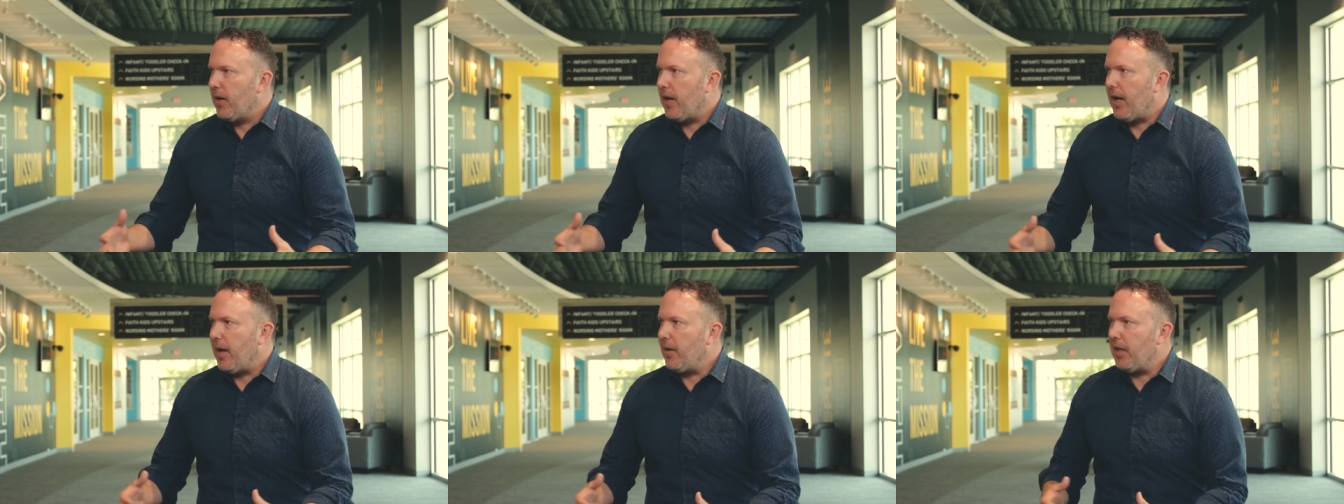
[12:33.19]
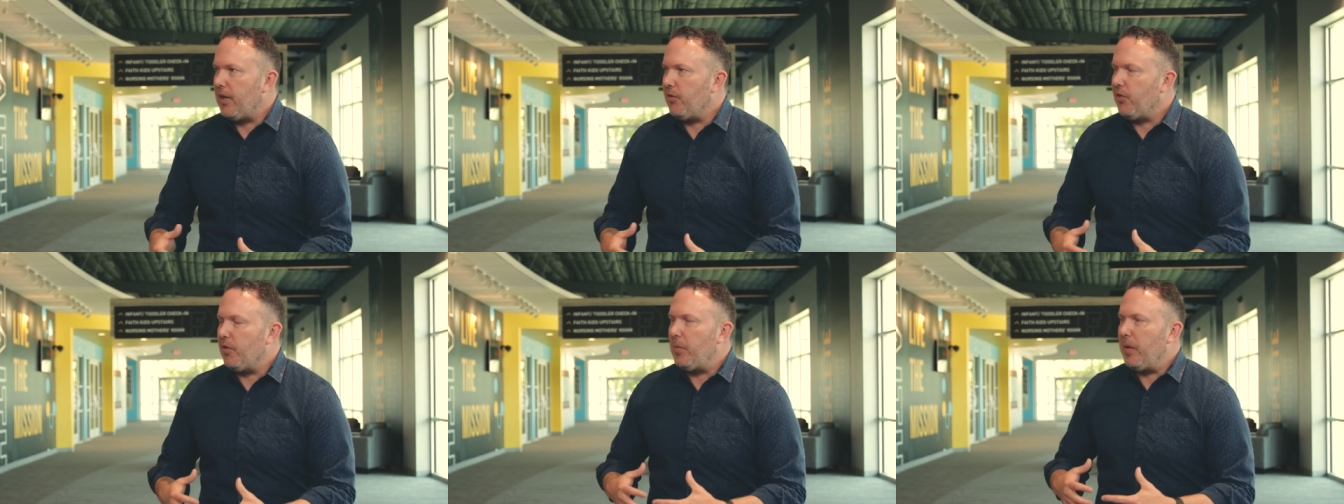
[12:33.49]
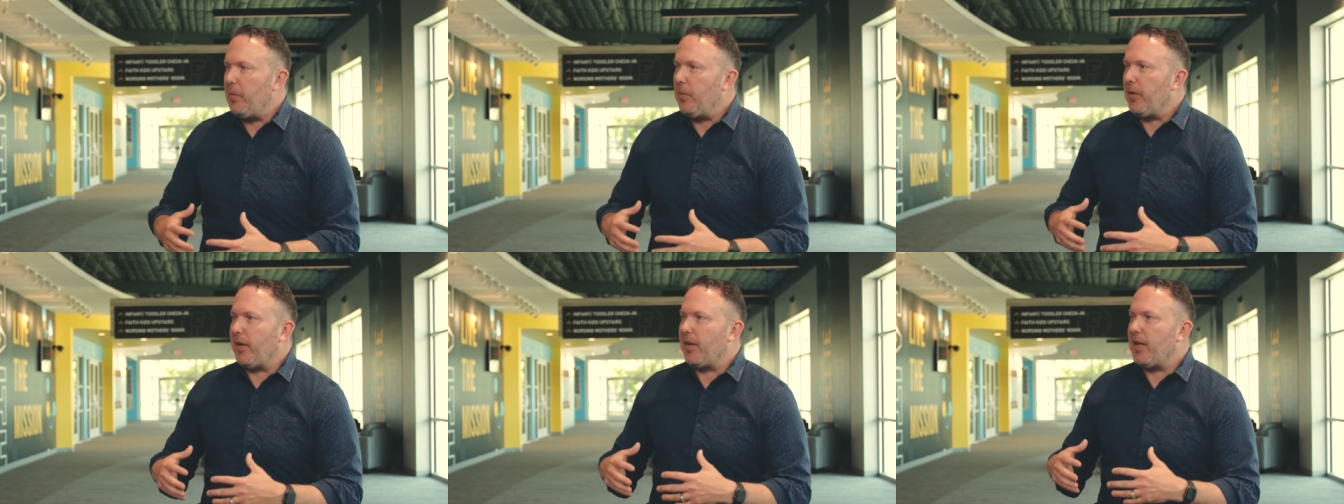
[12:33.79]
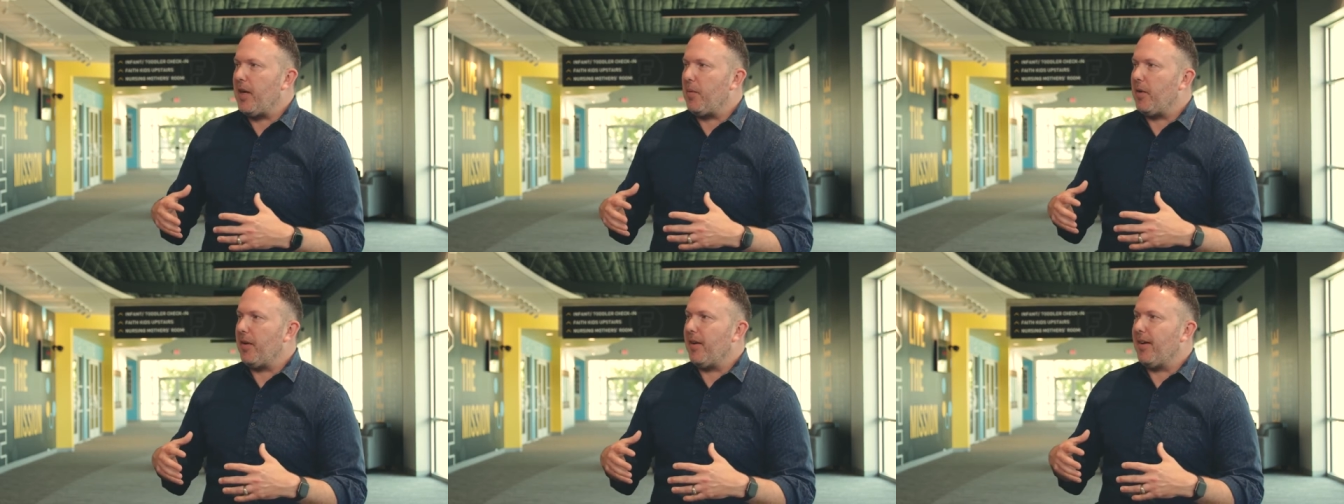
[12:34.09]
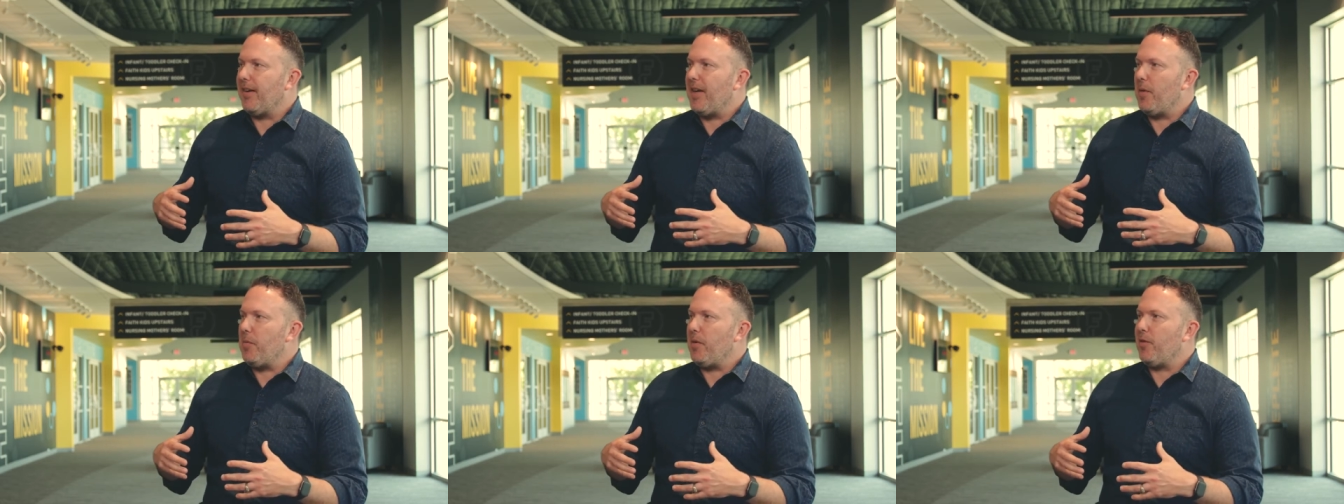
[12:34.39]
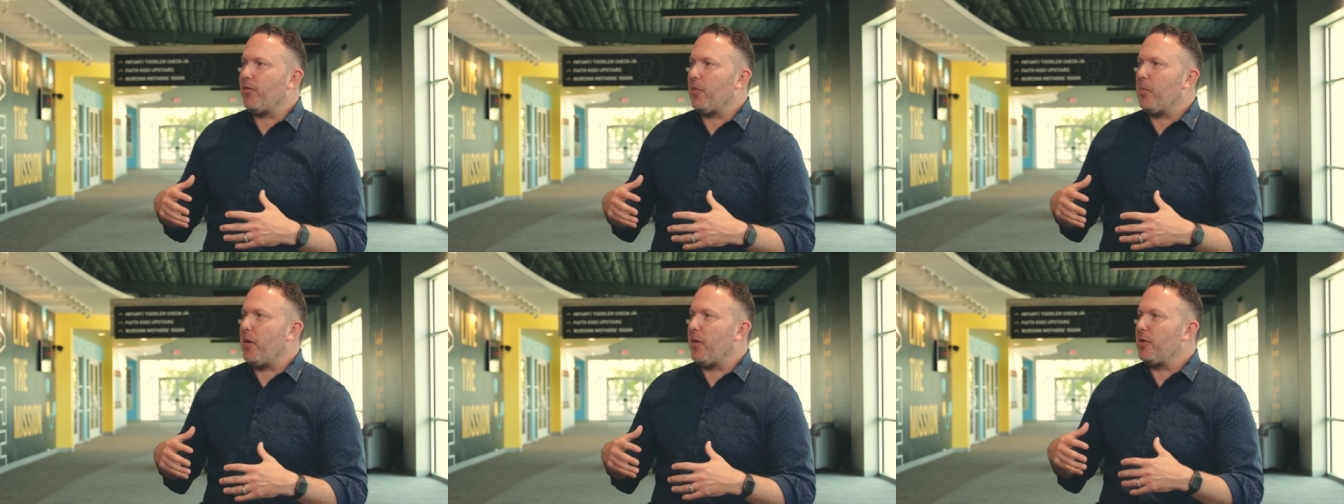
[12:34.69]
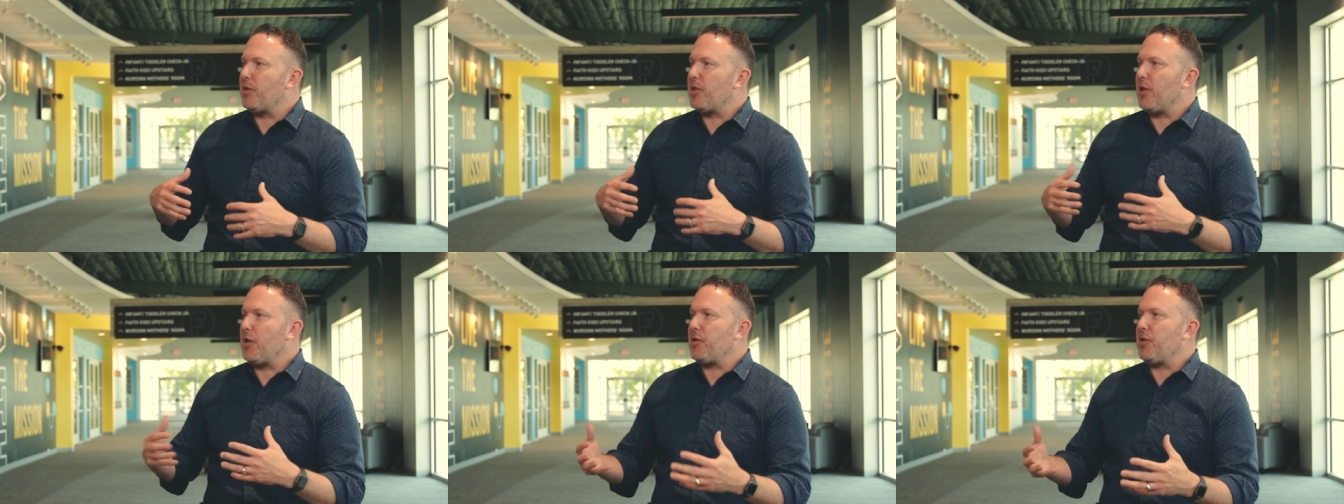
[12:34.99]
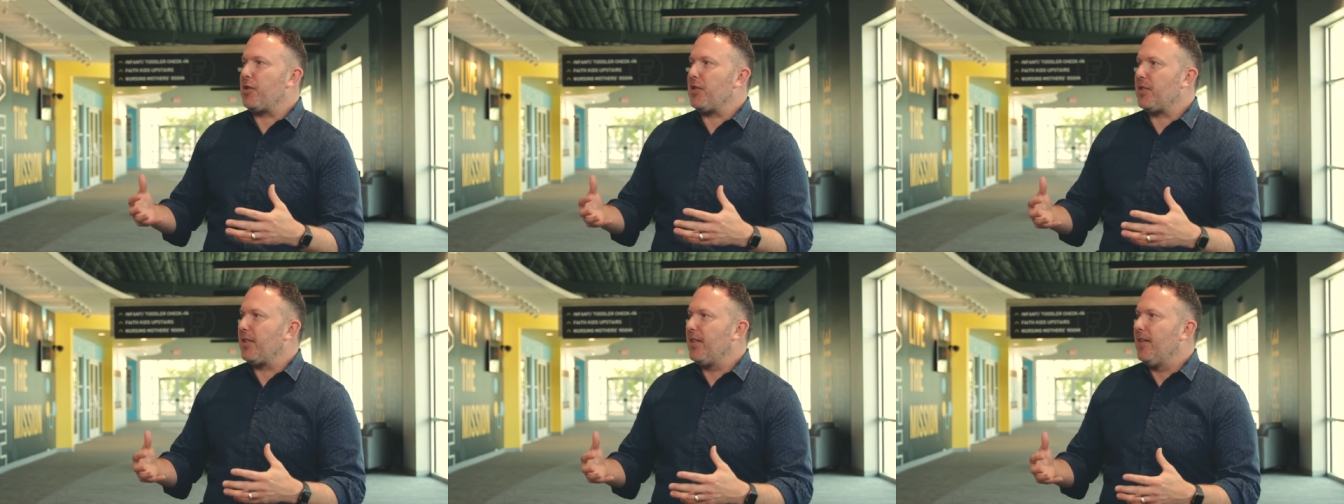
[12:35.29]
Even people that come in from other churches,